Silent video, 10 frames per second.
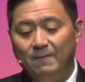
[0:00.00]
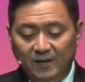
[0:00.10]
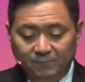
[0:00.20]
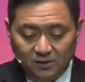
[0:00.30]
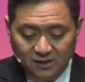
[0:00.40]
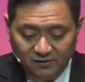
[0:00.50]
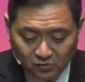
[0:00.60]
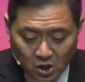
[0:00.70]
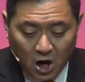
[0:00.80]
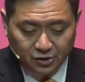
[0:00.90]
people live
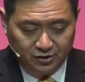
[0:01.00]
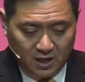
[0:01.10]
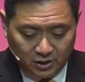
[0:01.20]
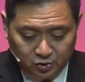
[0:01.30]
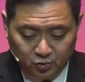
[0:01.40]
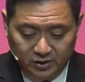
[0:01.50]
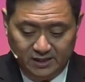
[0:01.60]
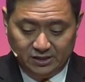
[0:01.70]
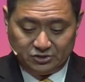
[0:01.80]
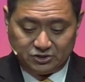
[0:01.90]
longer than 120
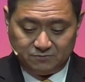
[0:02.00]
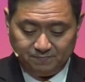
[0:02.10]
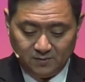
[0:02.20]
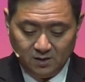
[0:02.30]
years,